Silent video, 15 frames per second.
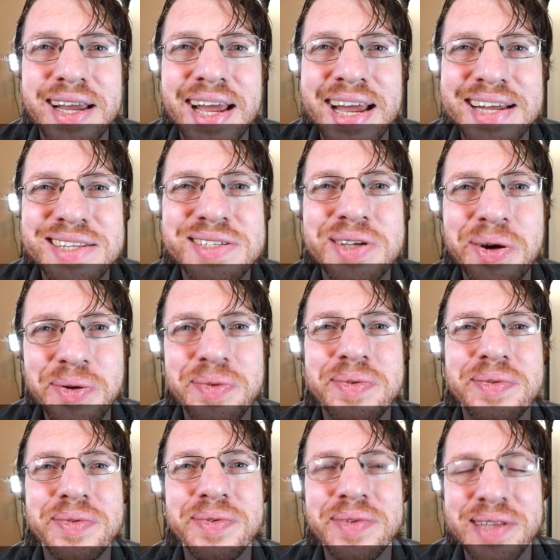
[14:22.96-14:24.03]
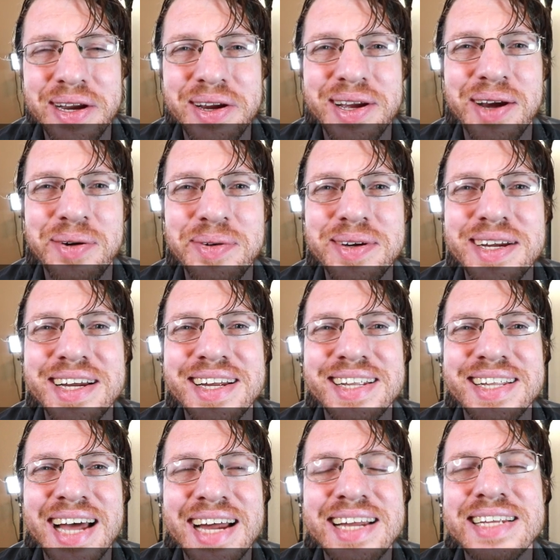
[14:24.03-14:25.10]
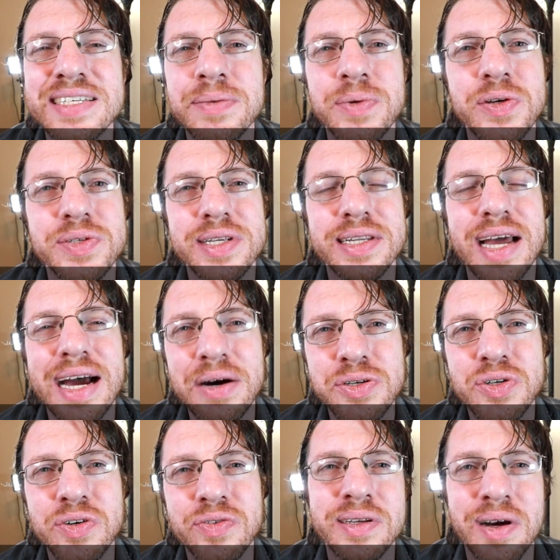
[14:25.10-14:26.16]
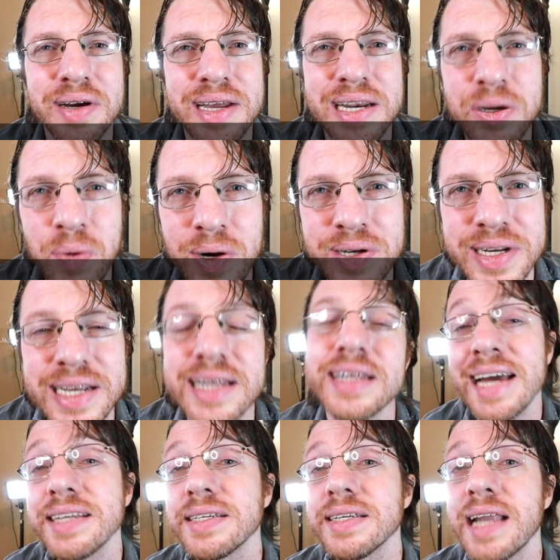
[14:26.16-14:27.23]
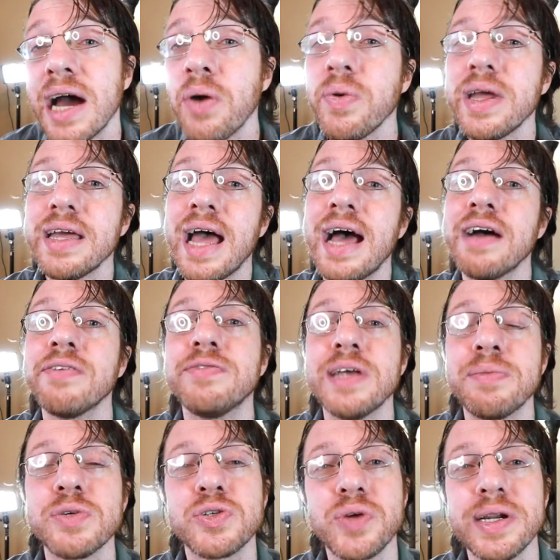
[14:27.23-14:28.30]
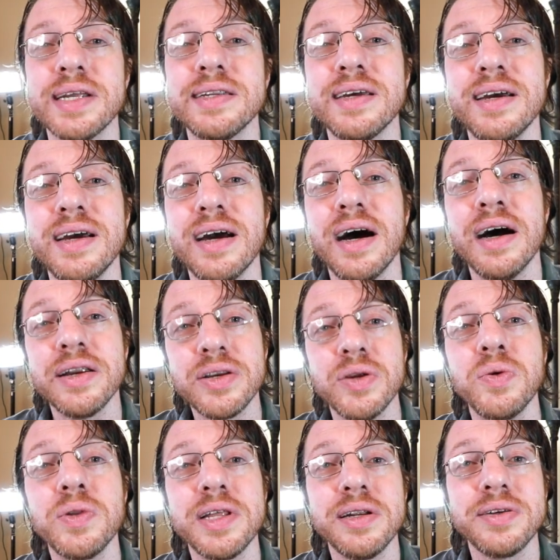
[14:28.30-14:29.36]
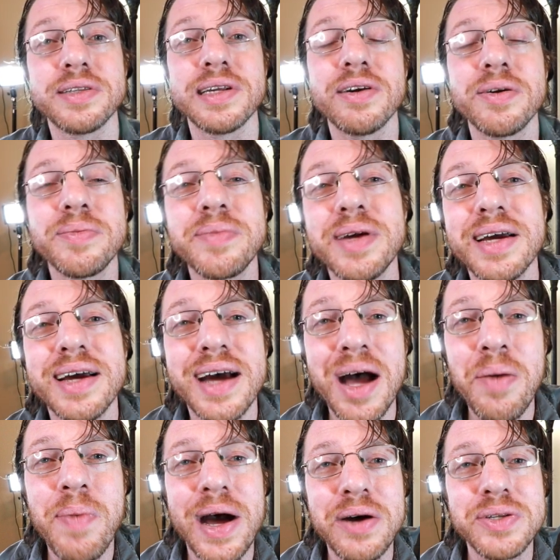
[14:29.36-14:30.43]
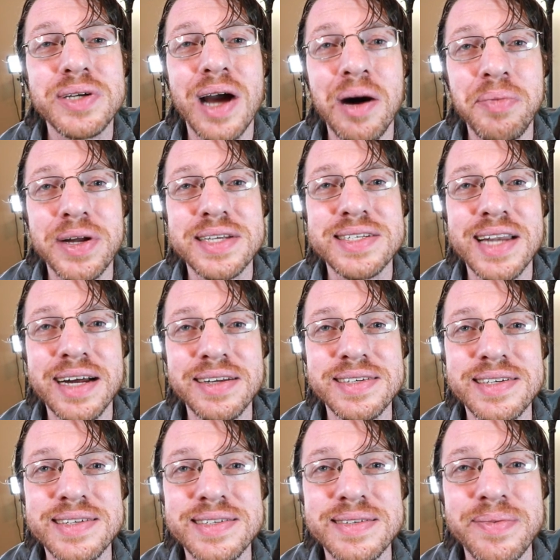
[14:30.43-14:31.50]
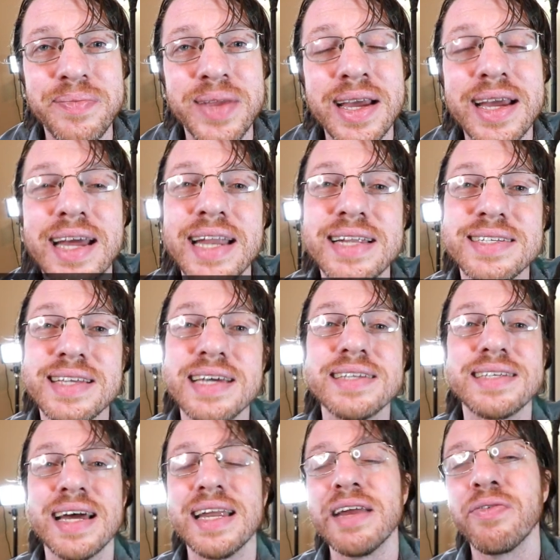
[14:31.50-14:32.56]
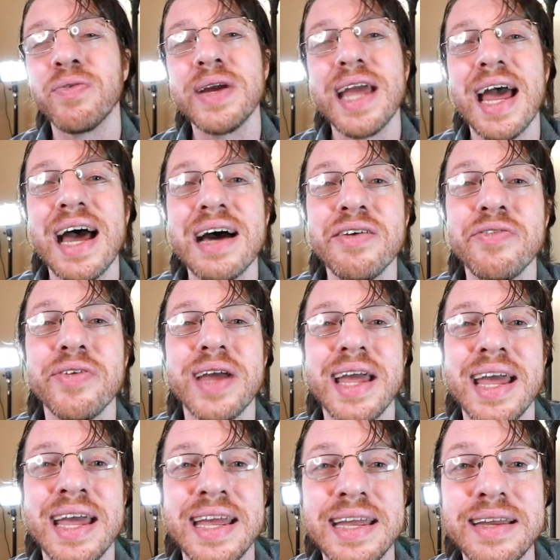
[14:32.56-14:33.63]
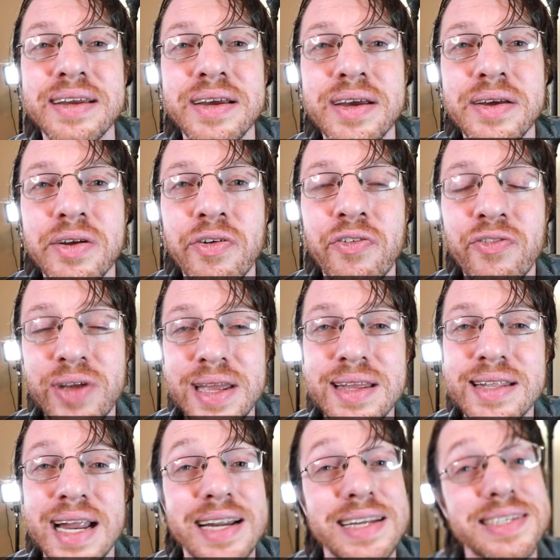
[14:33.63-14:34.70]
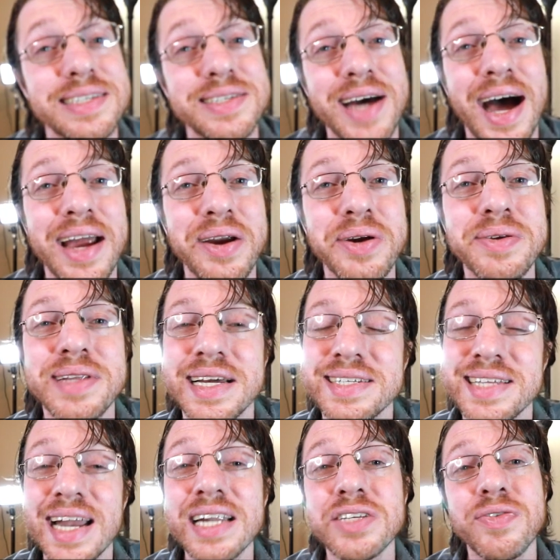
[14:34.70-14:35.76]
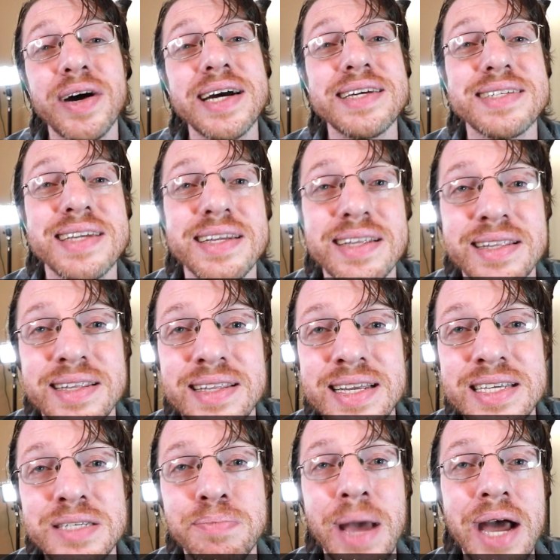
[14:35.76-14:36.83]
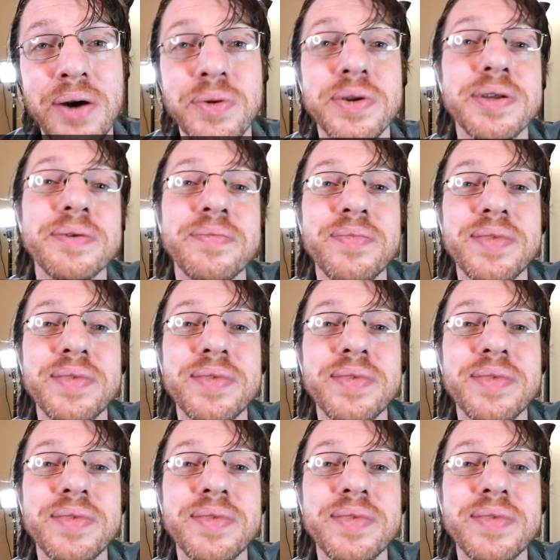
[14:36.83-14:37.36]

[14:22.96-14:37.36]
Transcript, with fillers: And so there you go. That ends up using the Hausdorff-Young inequality, and now we have demonstrated a new little theorem about complex analysis. And it says that if we have a phi that is entire that satisfies this bound,